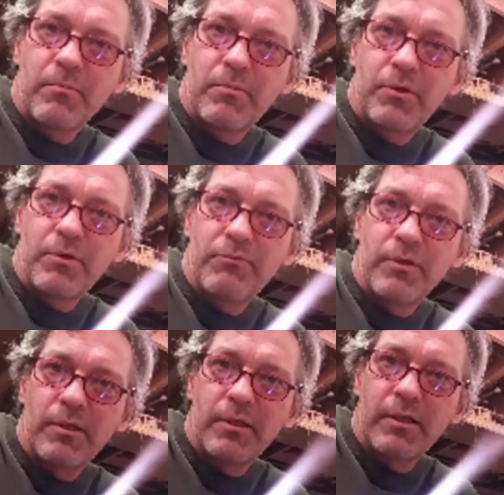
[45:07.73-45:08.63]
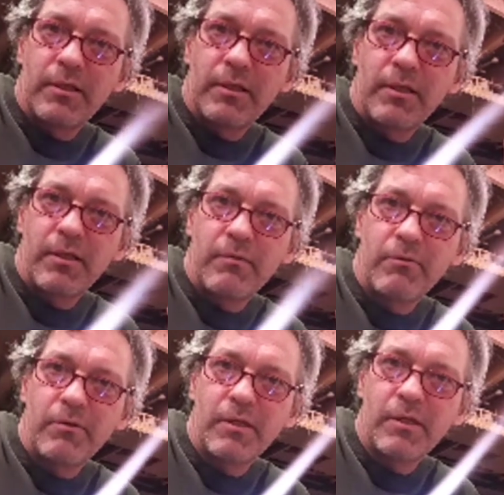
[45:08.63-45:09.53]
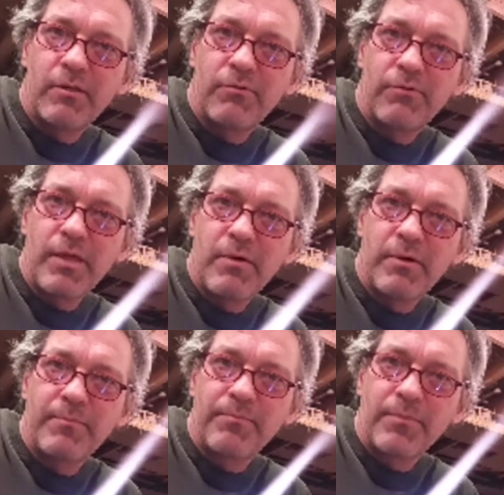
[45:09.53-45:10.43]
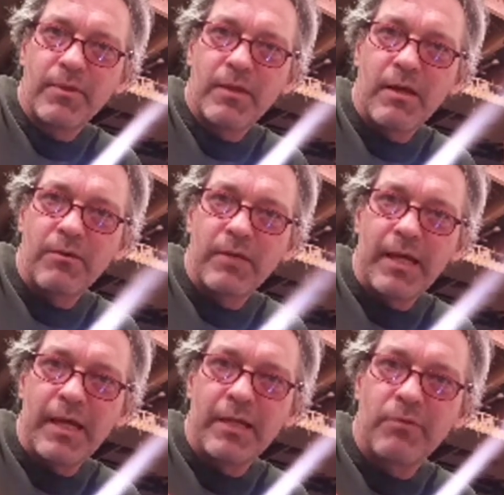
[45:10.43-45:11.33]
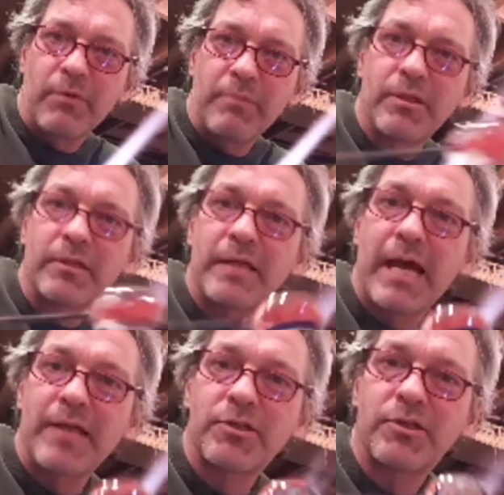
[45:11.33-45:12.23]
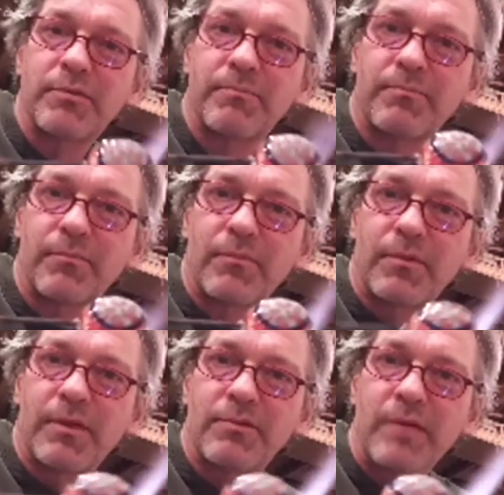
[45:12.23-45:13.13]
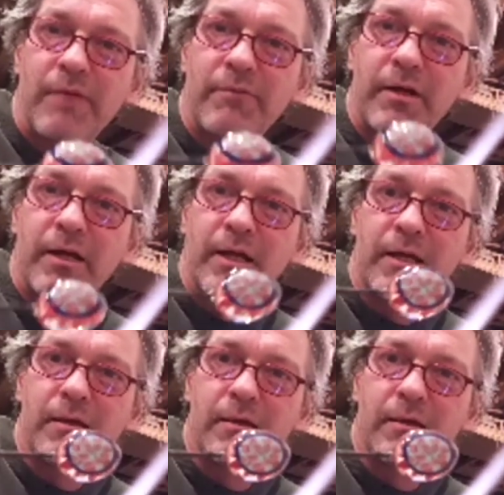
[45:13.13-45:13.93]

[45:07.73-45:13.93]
beautiful little yellow flower. Now the end where I'm still attached is not very